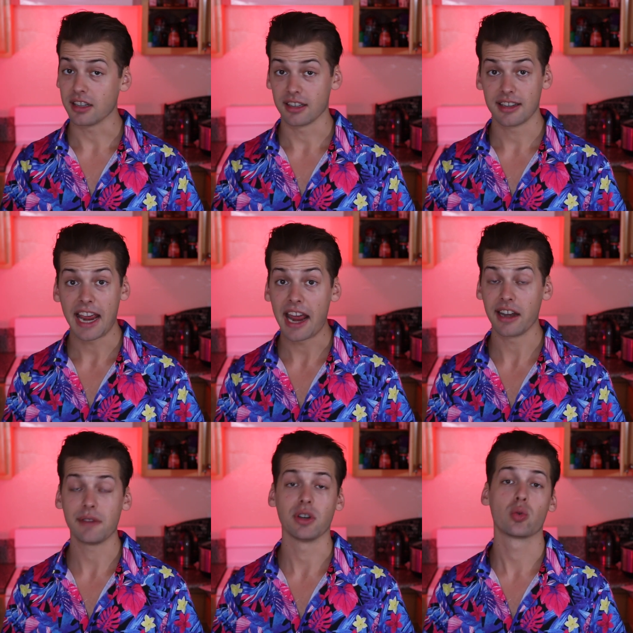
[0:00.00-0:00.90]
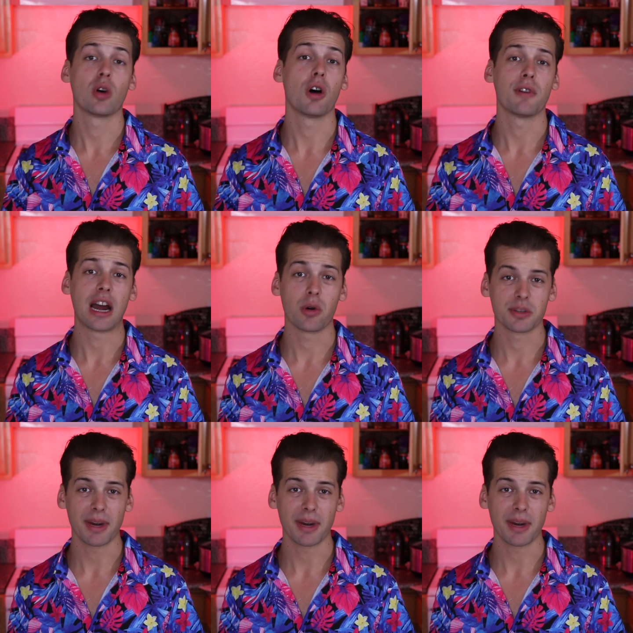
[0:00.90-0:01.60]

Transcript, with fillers: to ten, even twelve hours.